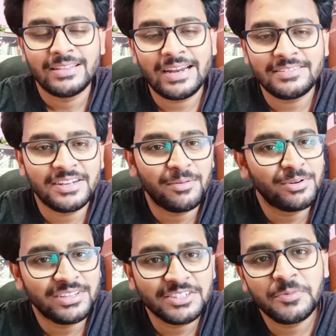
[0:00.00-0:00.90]
that's it
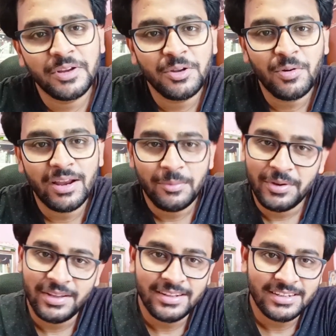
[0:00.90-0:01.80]
about this video i'll be
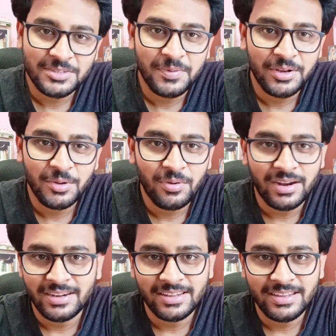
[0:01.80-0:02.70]
meeting in the next video
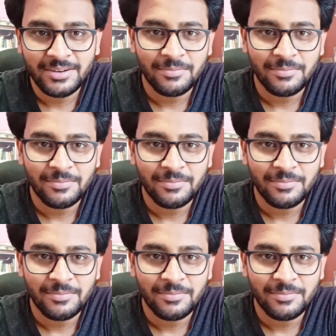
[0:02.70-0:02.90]
until then